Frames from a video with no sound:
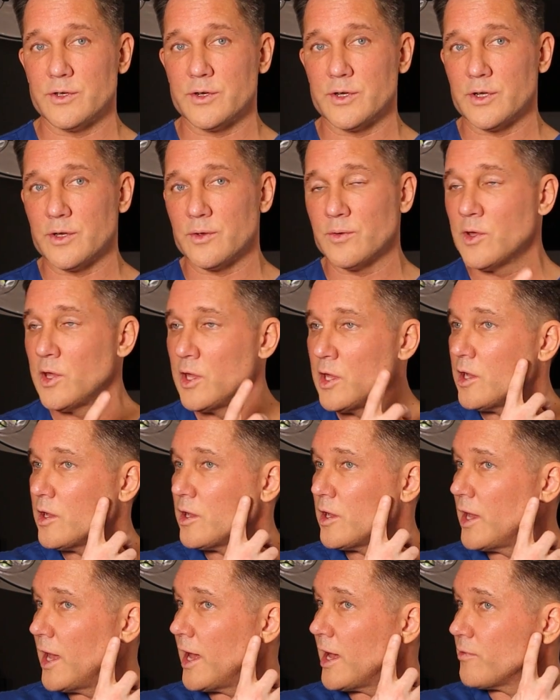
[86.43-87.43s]
They're going to
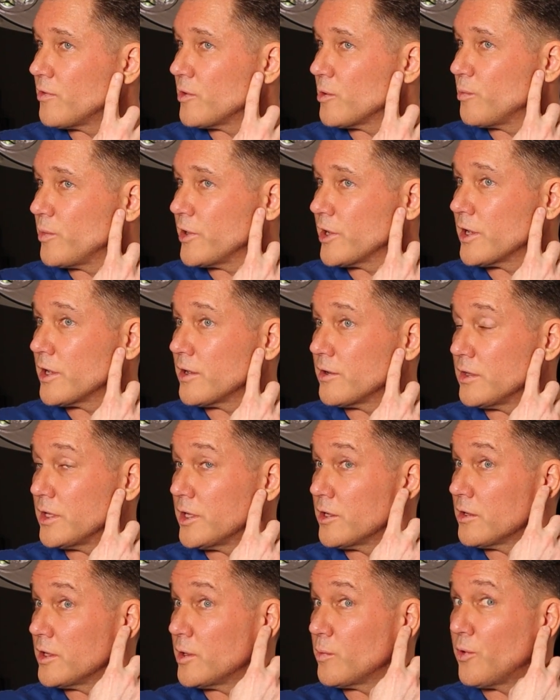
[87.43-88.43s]
have their beard
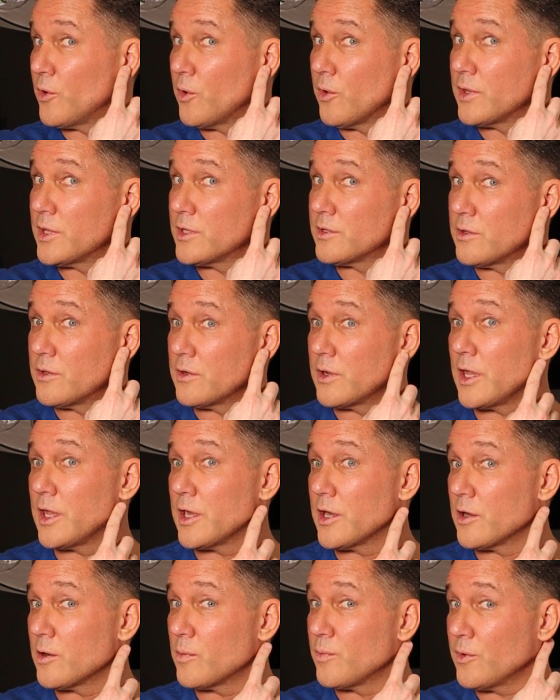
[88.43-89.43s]
literally pulled into their
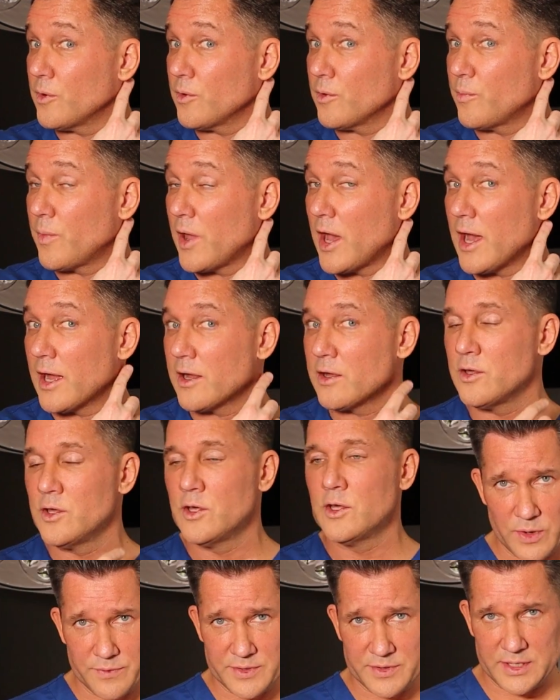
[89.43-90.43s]
ear, pulled back.
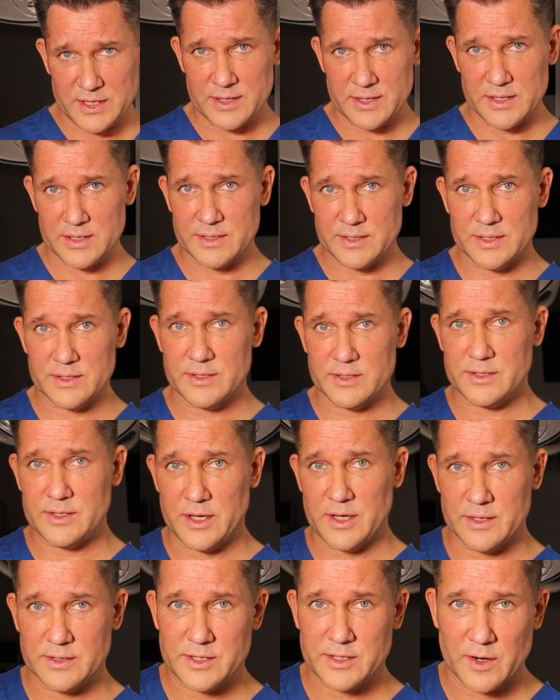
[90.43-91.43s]
We've seen this in,
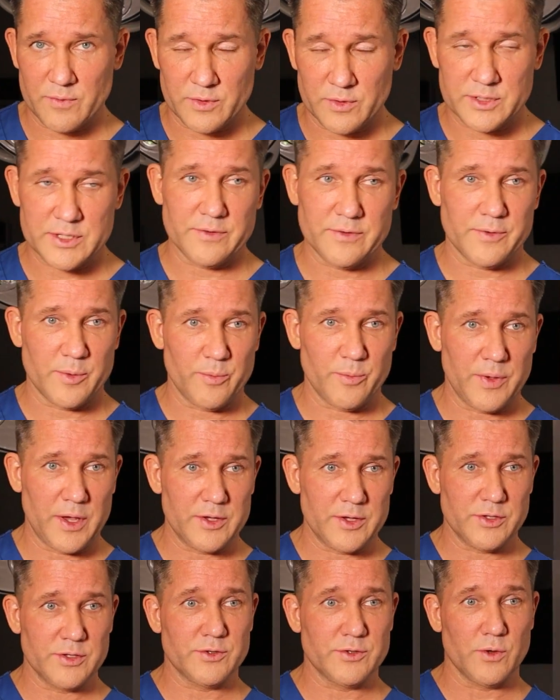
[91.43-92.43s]
in several different
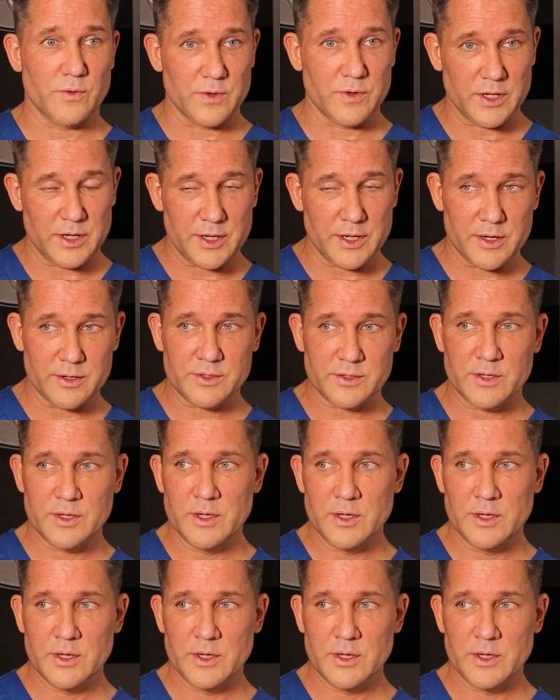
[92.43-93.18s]
patients over the years.